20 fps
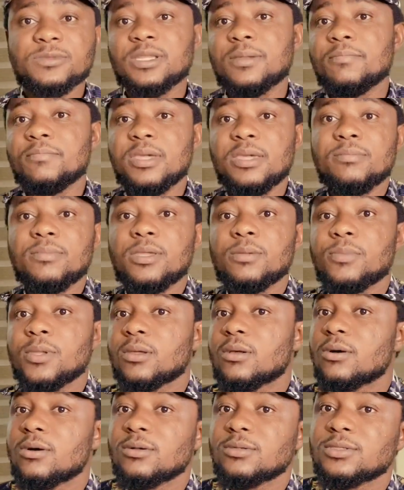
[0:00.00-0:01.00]
maybe
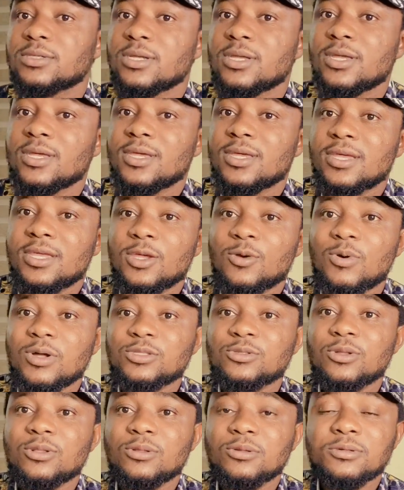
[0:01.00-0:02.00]
because he want
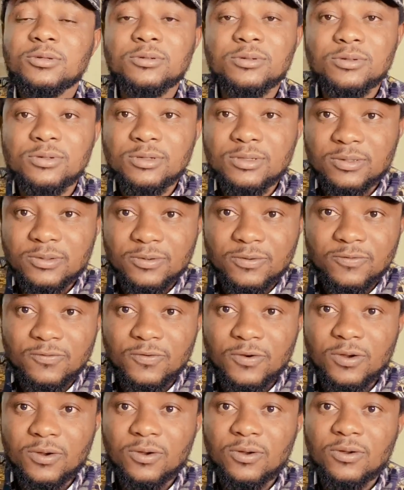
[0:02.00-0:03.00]
to look good
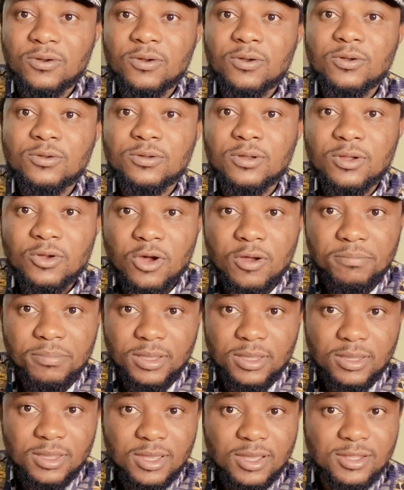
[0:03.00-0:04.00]
for
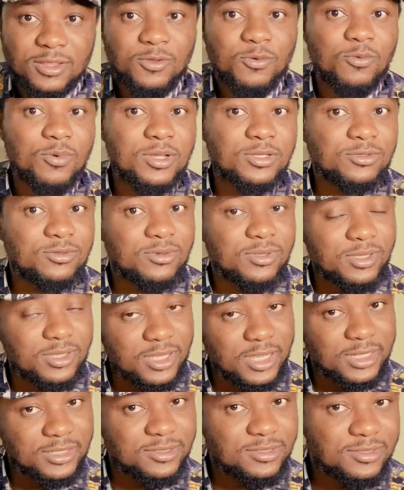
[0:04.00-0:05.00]
Cuppy and he want to
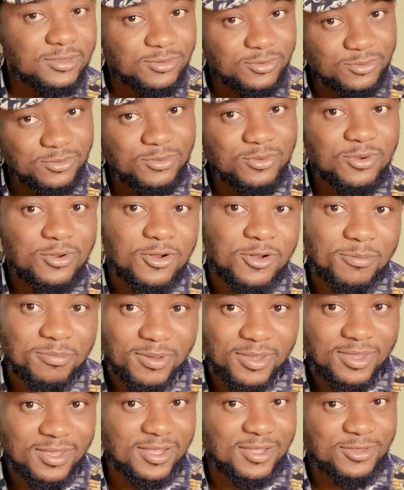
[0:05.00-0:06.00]
get to know
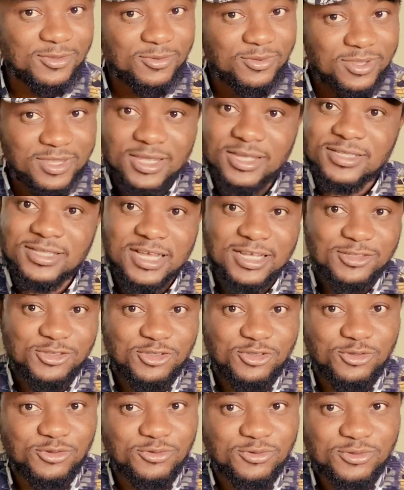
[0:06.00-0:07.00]
Cuppy and to get that
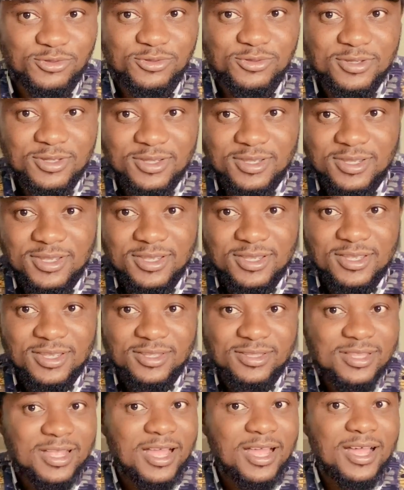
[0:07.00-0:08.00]
juice.
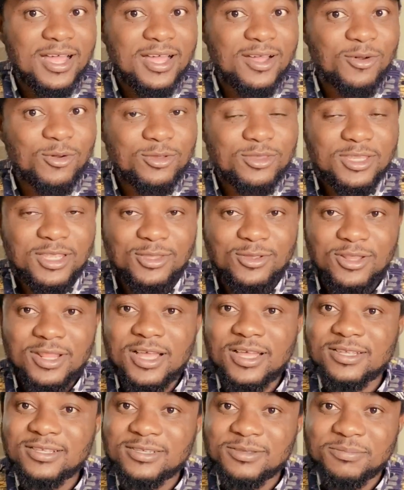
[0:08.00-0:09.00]
Now,
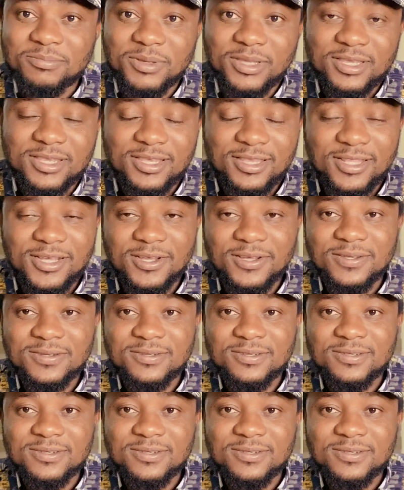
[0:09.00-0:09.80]
Otedola Bikina,